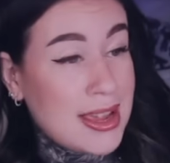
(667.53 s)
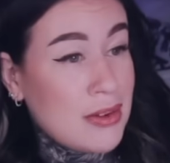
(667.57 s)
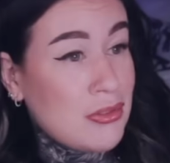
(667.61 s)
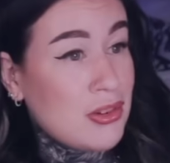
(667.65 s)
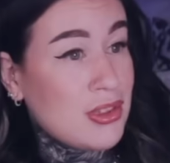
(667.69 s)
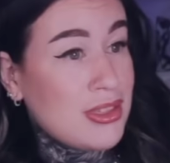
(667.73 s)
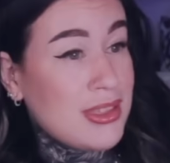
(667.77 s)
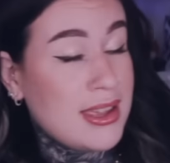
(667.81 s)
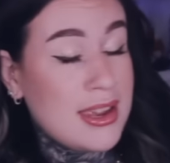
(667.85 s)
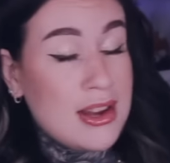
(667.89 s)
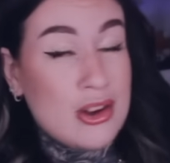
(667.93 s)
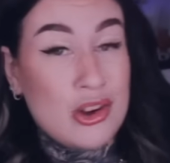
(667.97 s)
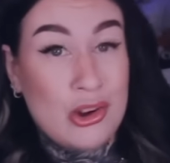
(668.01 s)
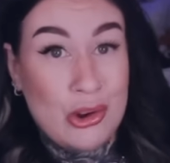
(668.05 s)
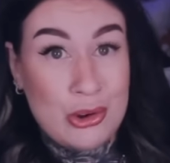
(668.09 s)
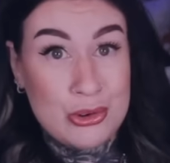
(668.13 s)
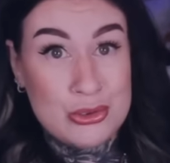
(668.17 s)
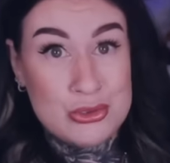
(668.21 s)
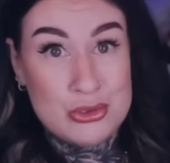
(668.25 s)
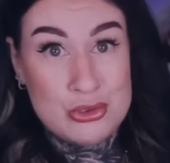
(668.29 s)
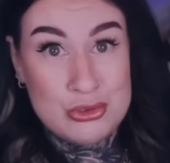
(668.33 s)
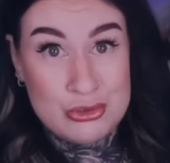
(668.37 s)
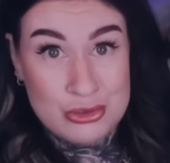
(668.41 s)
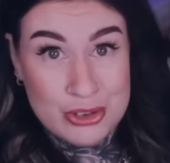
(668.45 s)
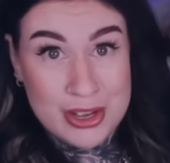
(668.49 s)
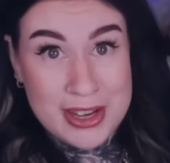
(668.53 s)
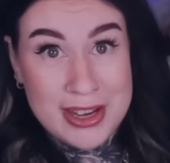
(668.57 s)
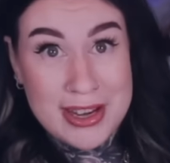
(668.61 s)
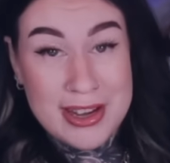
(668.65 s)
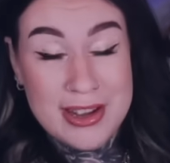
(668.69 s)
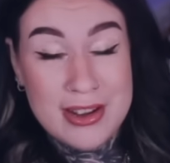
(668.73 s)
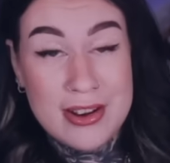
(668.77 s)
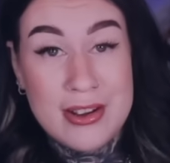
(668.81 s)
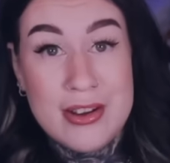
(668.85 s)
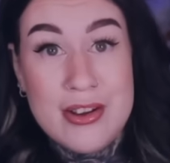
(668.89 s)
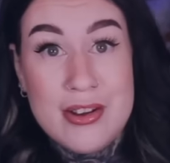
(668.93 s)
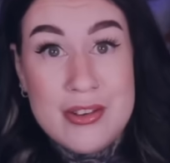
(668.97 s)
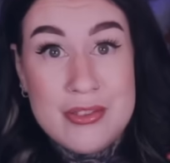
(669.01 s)
Everything looked
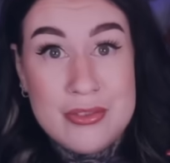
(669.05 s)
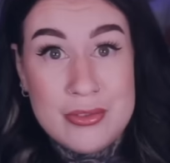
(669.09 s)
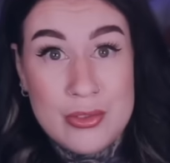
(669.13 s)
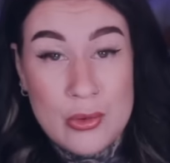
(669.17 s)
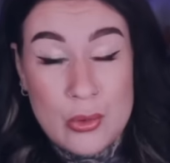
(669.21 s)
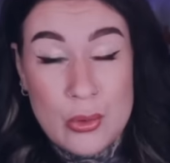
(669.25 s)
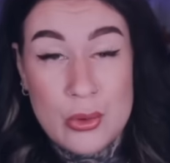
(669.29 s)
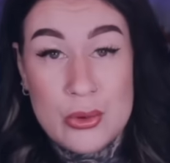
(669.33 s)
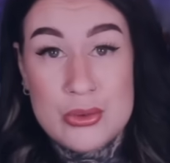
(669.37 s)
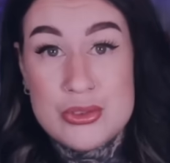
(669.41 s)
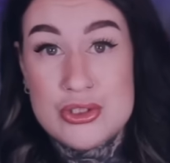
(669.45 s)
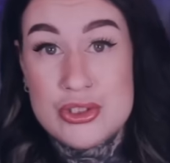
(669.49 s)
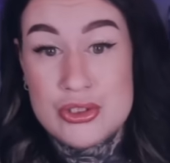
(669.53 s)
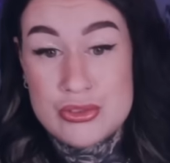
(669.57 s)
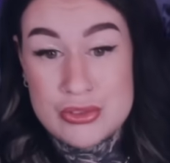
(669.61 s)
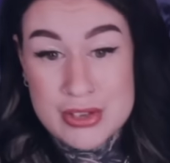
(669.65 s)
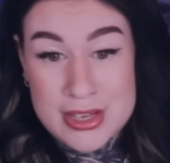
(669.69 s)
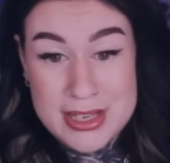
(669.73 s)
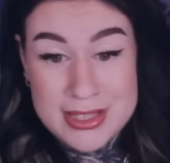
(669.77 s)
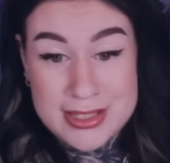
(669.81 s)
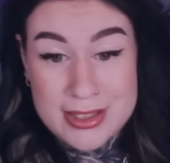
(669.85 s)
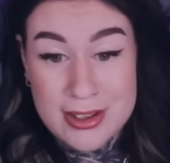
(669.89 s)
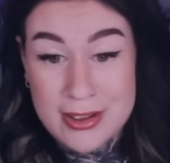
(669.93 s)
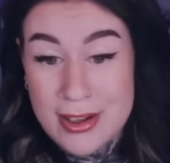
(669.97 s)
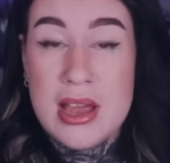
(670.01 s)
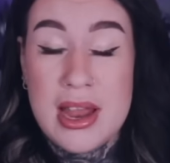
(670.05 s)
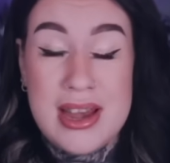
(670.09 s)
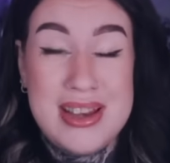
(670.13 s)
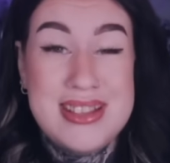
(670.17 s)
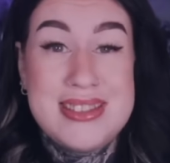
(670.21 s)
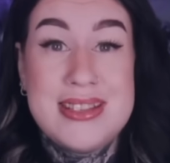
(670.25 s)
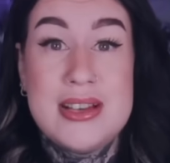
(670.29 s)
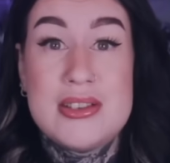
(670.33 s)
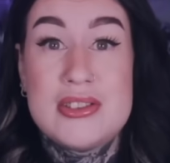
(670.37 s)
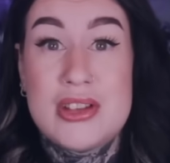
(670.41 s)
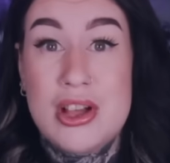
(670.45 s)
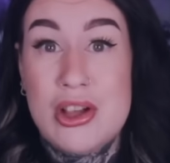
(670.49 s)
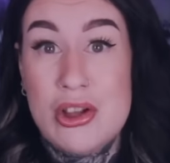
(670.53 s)
green for Teresa, and it
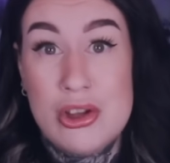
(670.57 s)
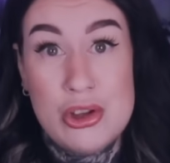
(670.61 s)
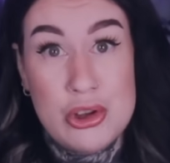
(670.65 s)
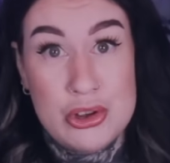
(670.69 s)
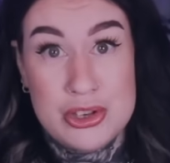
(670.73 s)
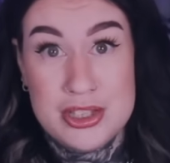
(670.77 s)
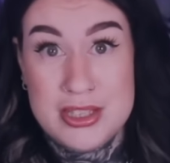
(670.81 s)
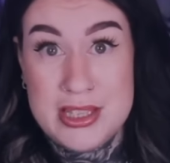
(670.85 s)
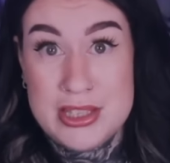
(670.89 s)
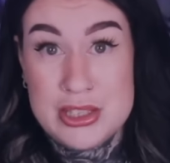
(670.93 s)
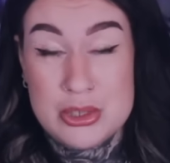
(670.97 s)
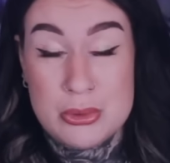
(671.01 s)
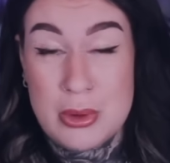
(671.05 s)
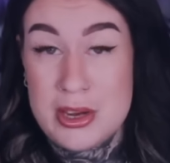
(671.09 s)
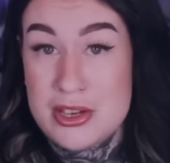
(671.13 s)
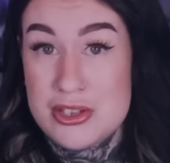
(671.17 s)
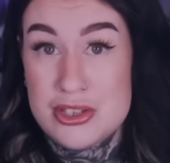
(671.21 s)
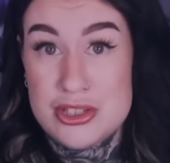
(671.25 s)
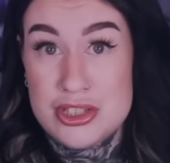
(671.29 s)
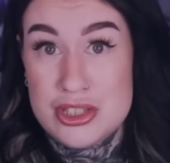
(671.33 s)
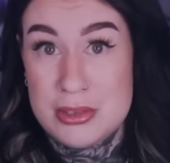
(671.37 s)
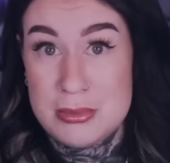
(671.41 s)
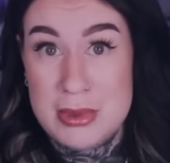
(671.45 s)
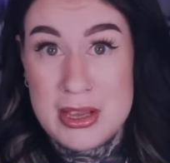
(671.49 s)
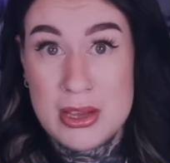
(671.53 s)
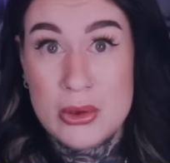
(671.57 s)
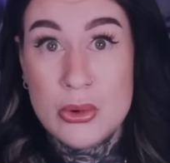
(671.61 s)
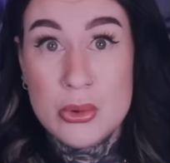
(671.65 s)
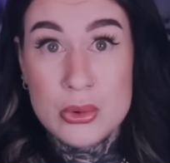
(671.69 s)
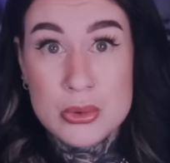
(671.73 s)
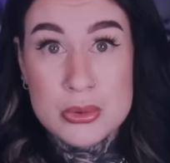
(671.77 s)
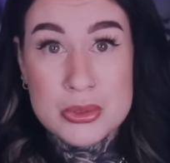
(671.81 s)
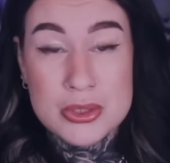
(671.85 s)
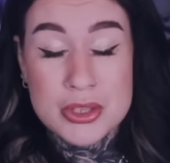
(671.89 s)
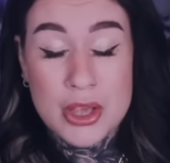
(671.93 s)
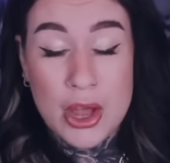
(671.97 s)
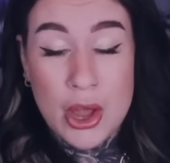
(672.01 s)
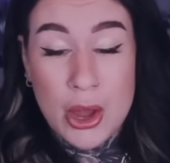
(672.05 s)
sounds like a good situation to me
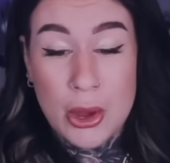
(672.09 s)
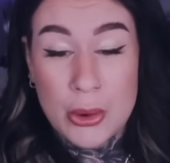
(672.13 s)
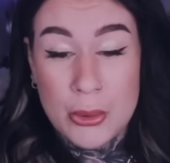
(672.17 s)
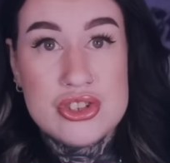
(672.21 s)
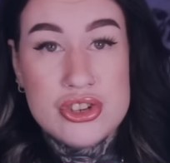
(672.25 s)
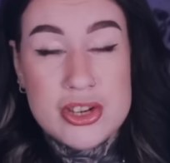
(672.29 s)
also.